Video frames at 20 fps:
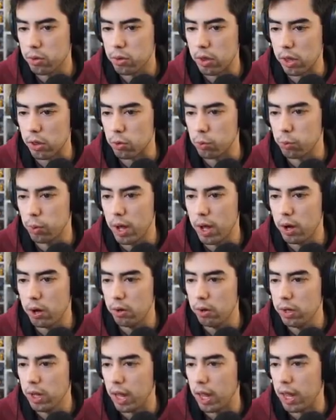as
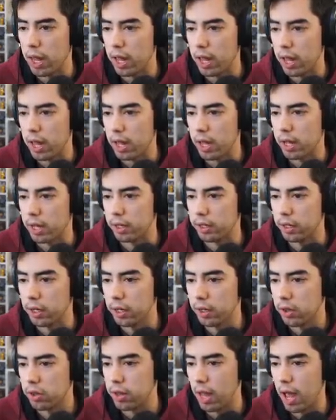well. And
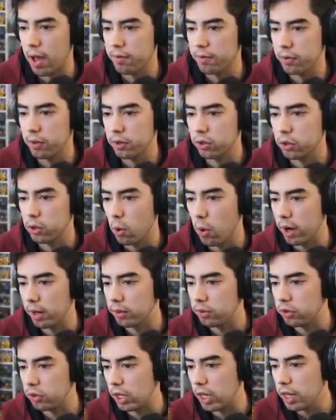Stafford going
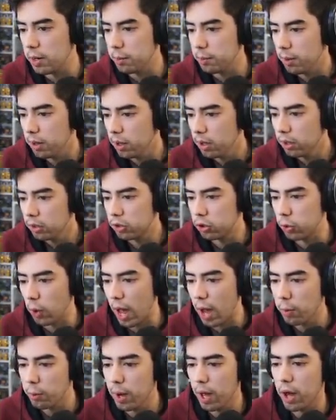deep to
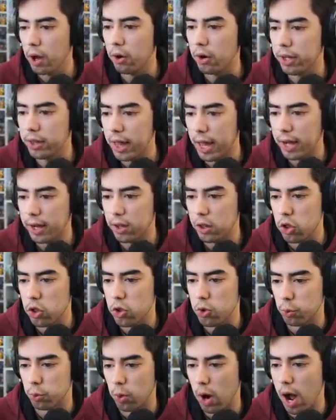Atwell, and that is
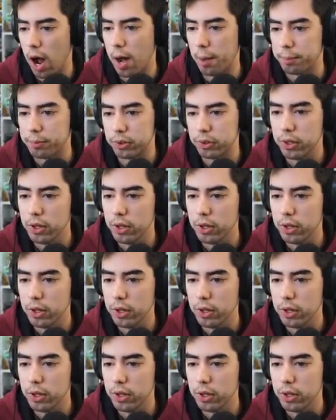dropped.